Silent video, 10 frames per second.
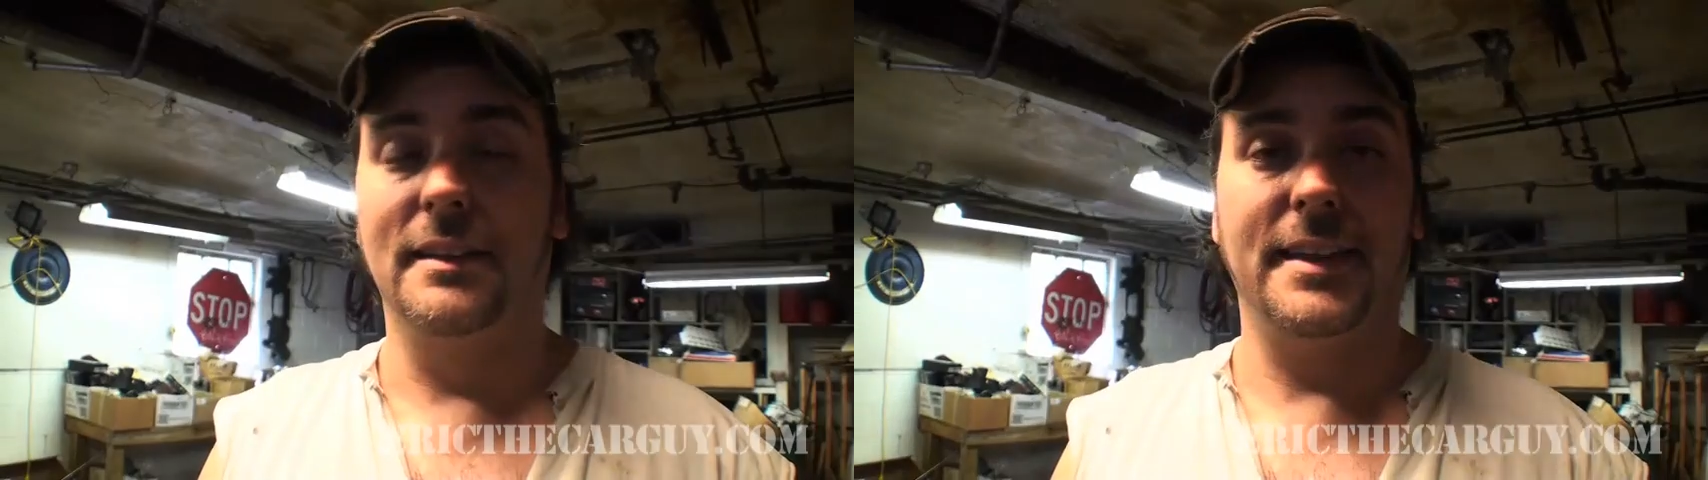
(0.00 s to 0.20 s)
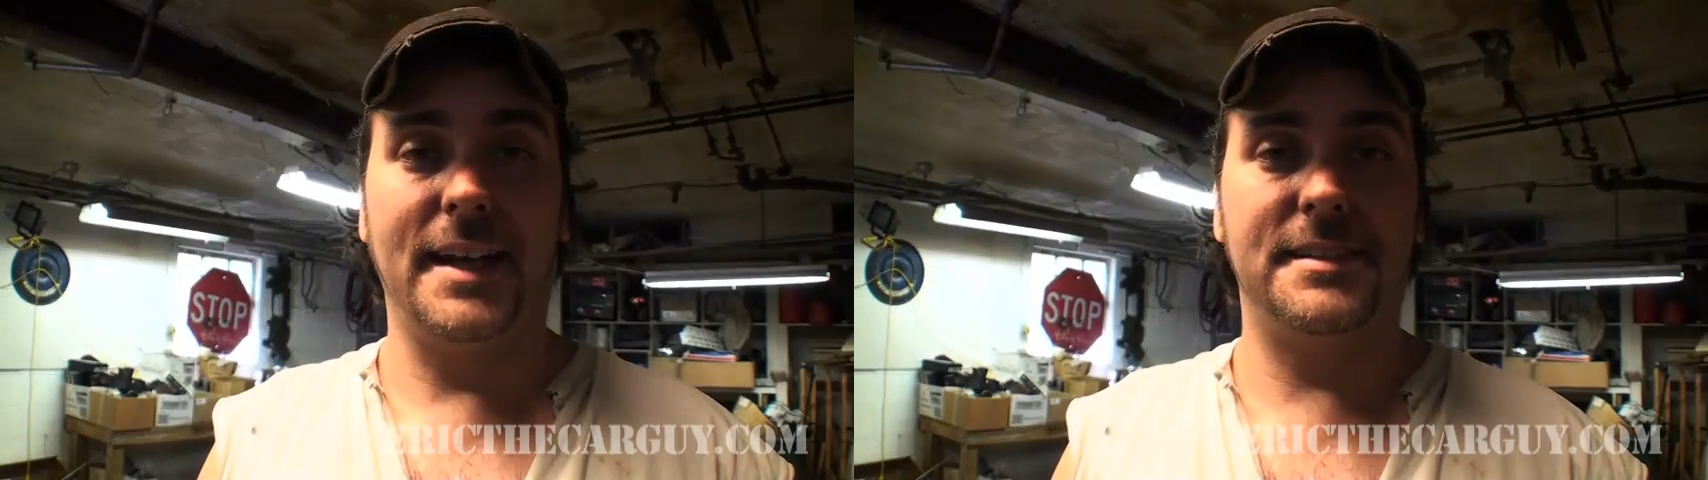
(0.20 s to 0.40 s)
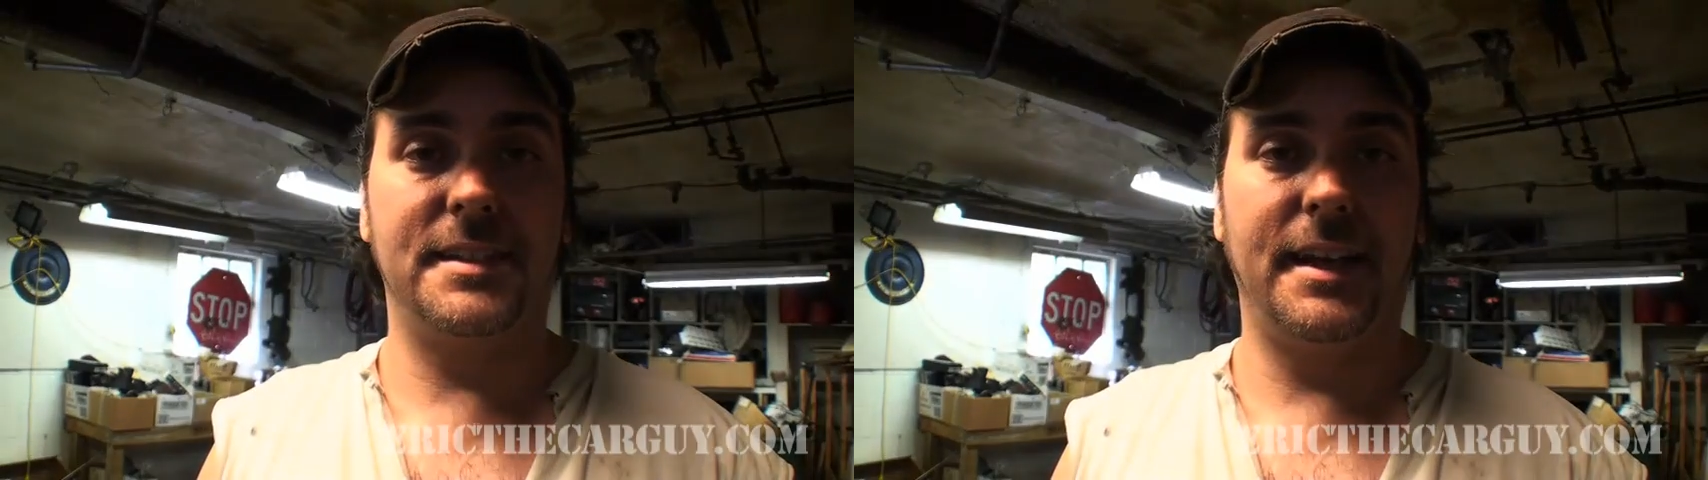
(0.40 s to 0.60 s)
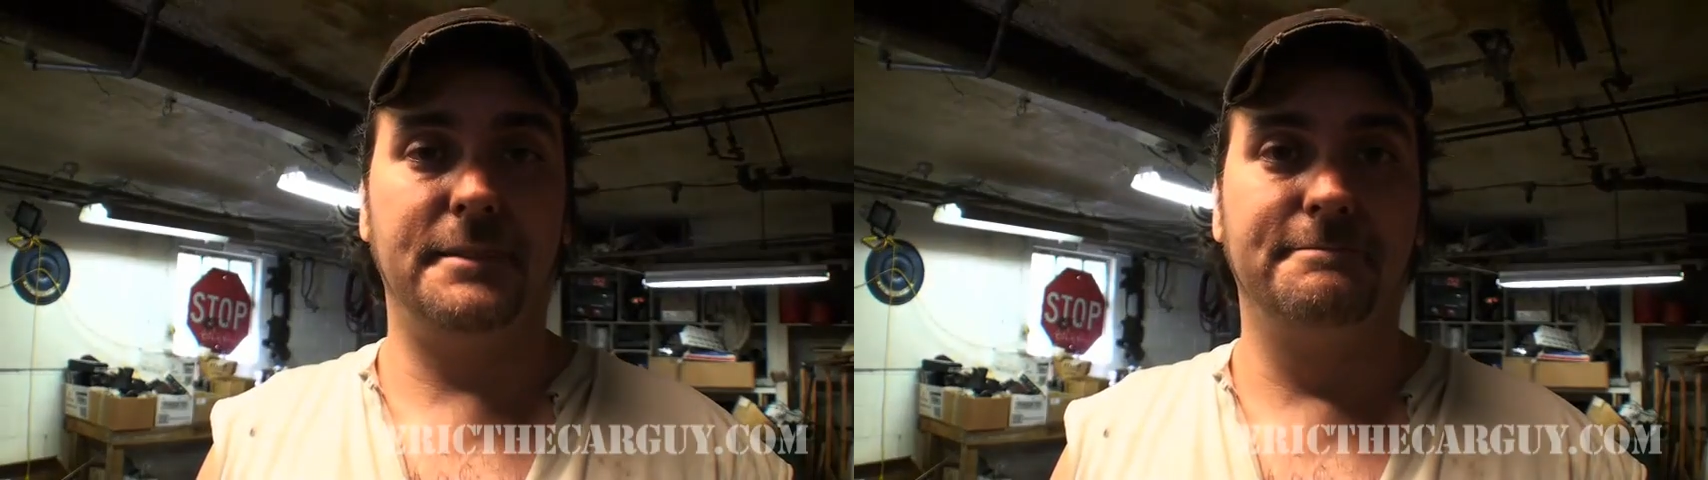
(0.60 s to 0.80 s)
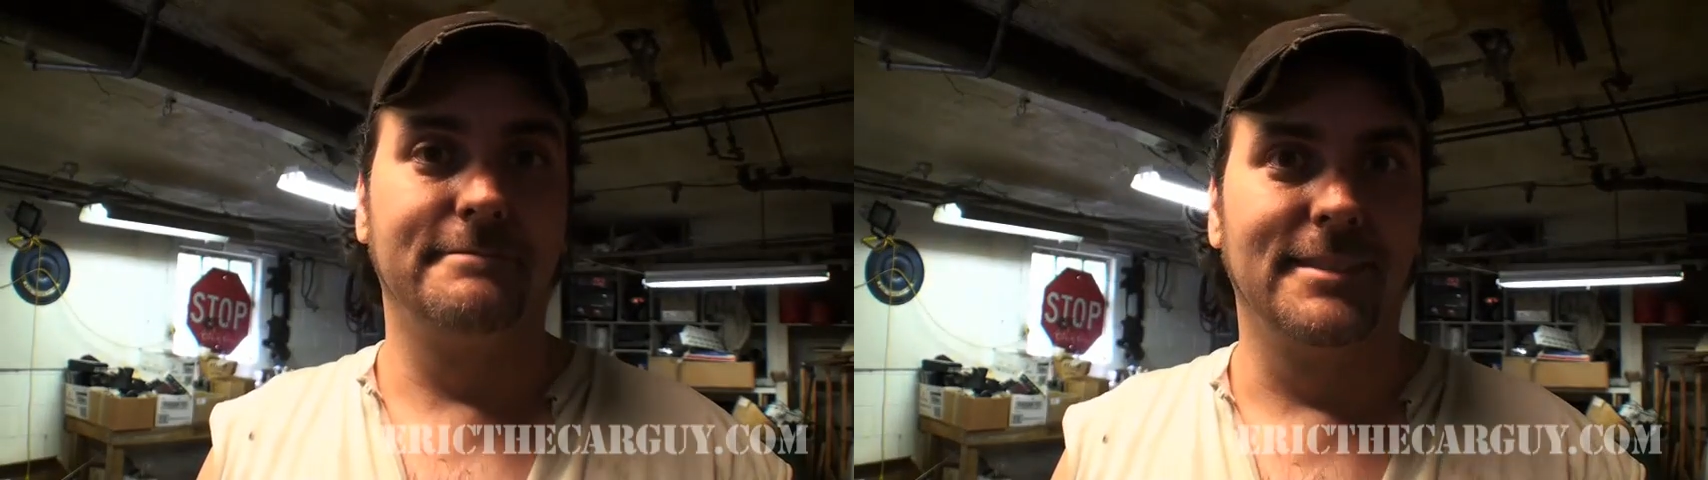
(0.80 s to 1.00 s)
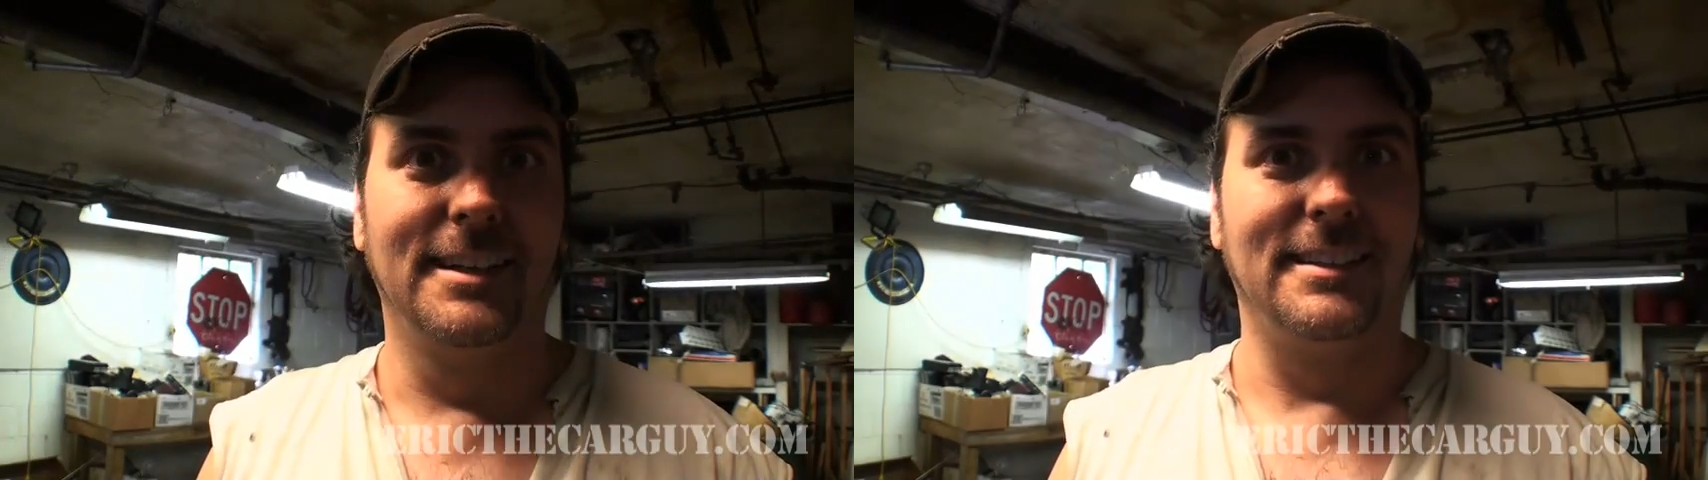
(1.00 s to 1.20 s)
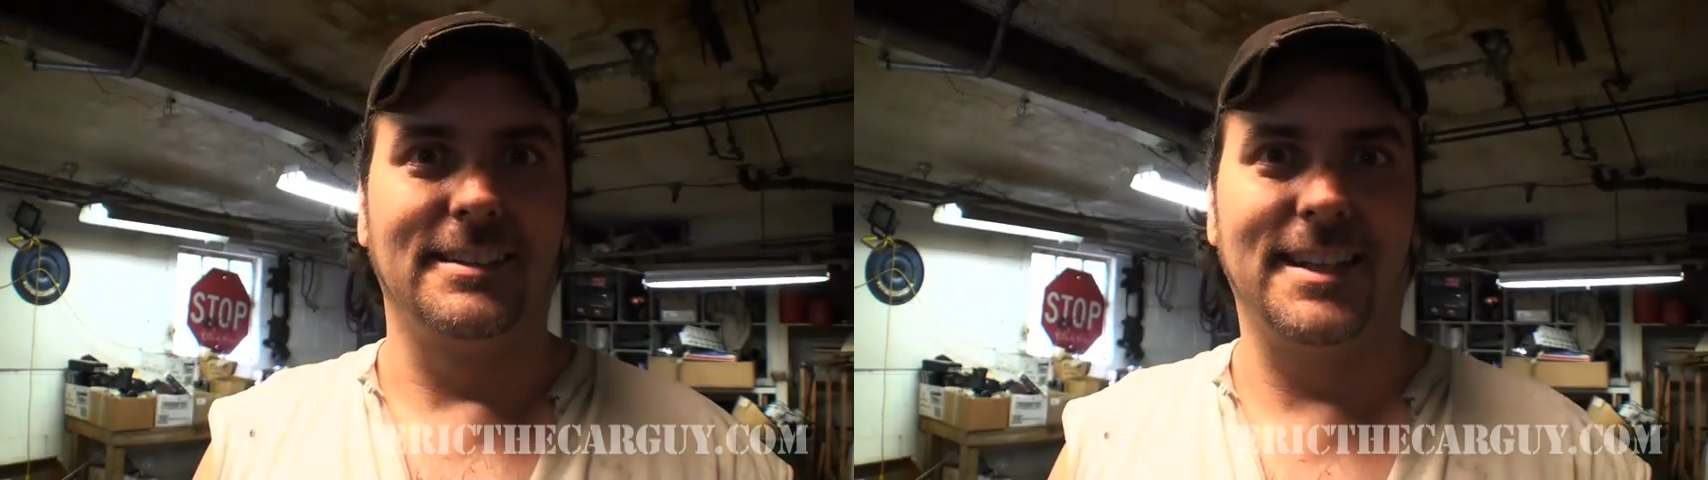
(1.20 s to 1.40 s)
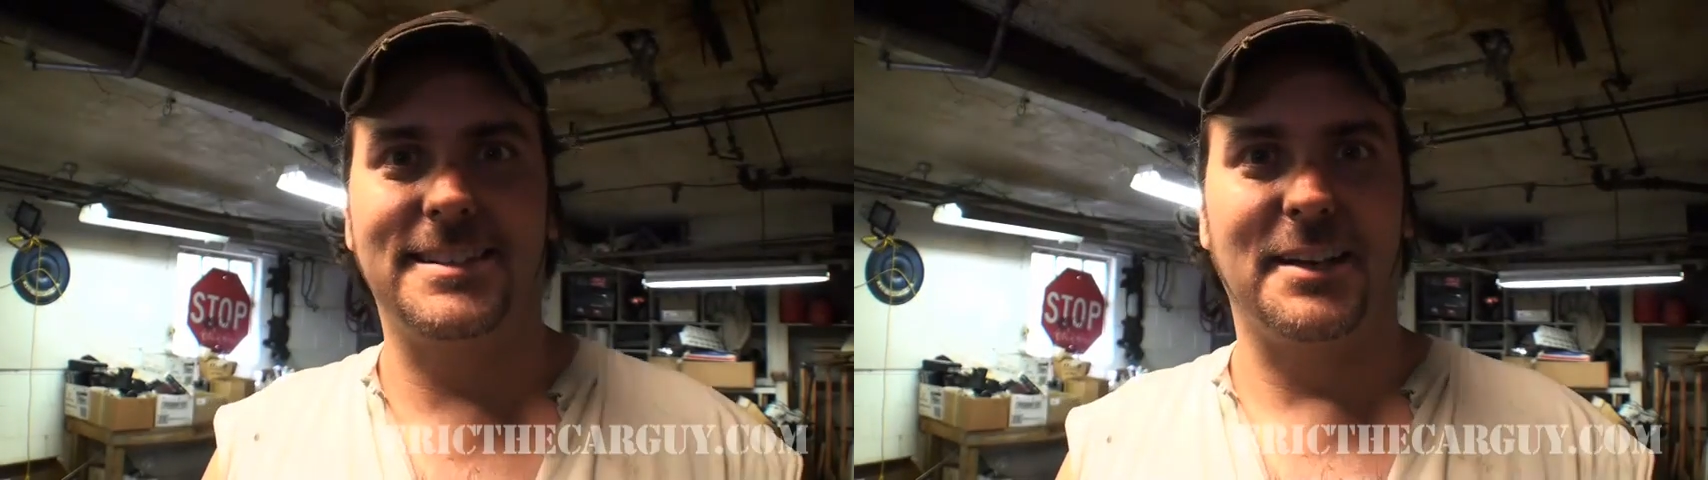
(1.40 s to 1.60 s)
That said,
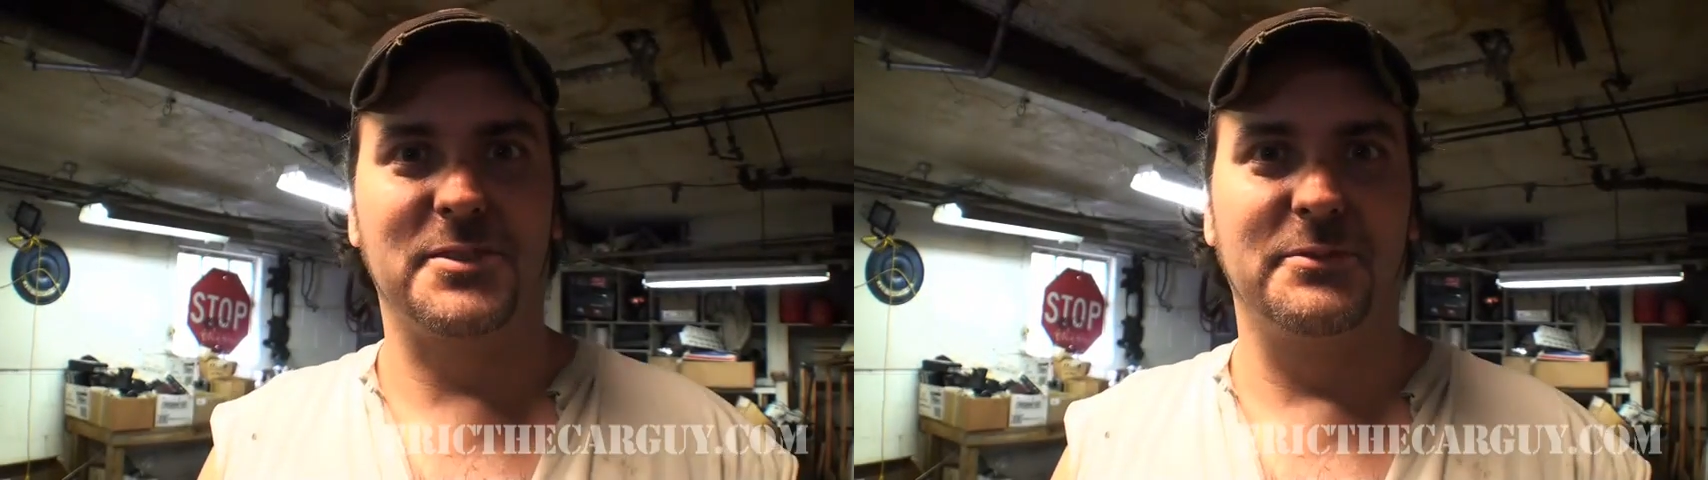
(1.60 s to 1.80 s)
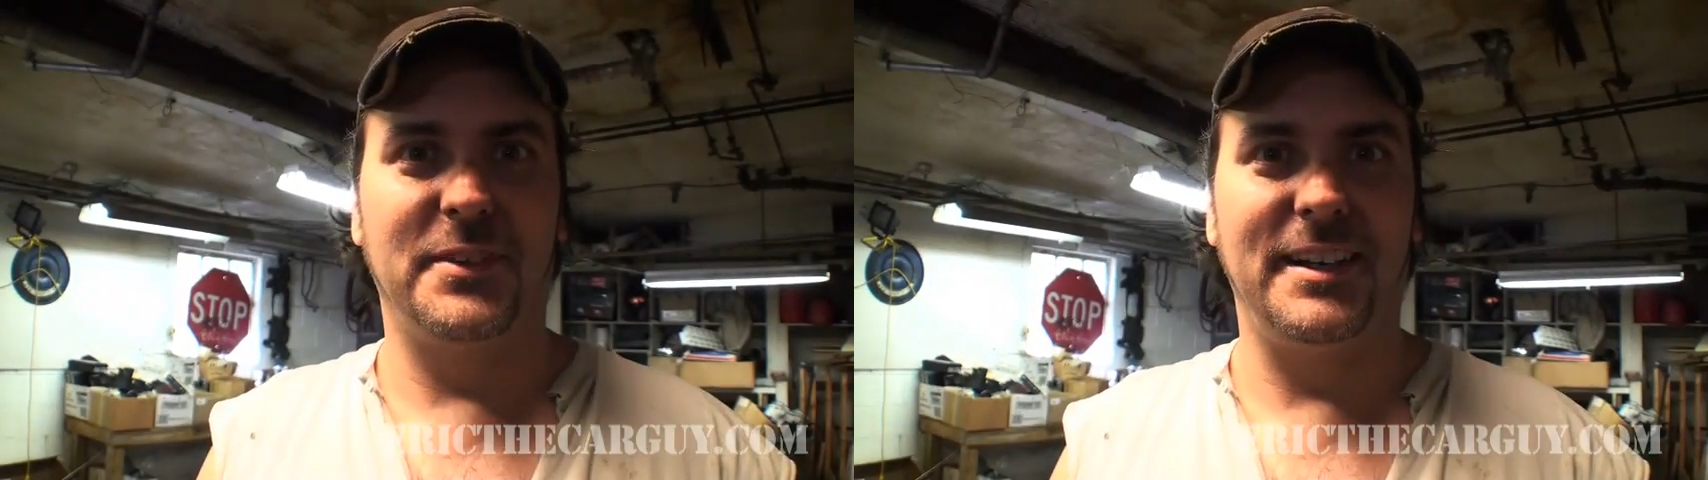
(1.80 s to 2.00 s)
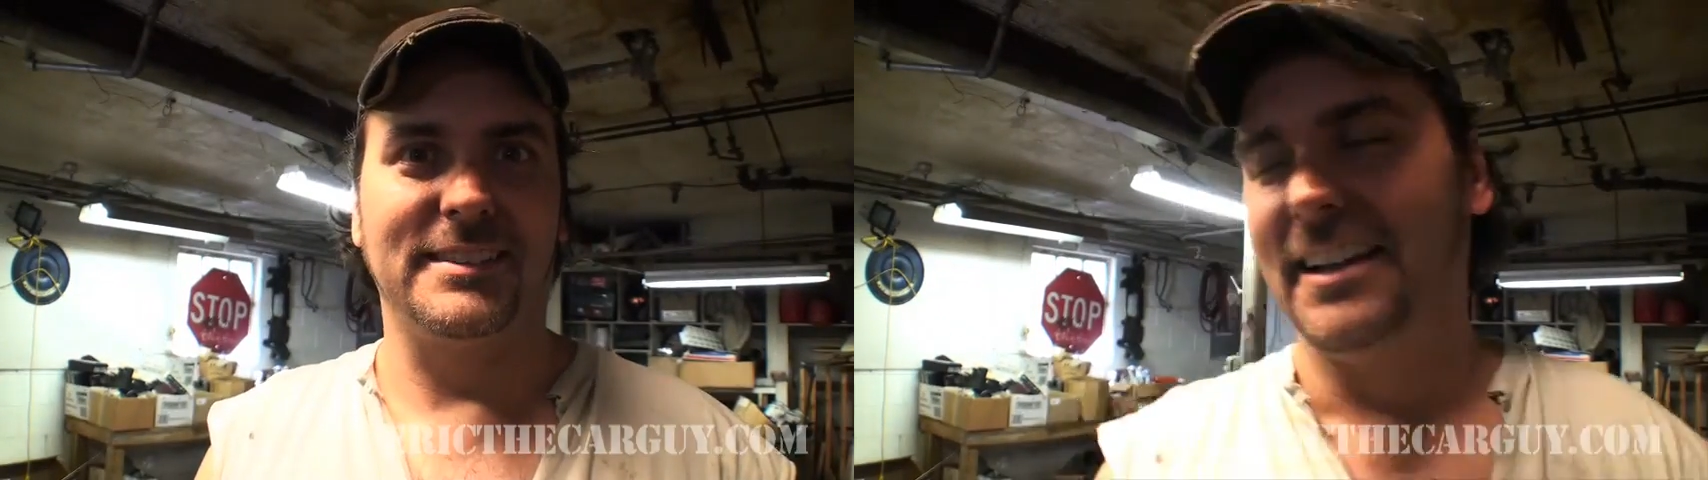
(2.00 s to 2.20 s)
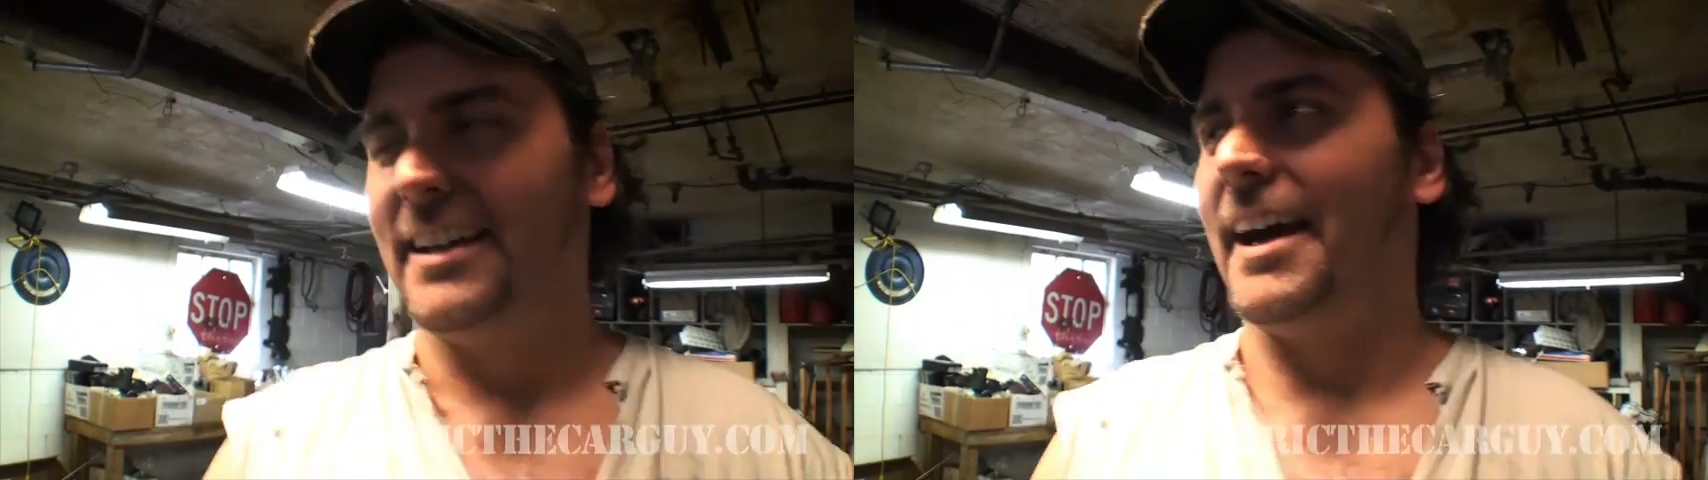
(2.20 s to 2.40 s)
let's have some fun.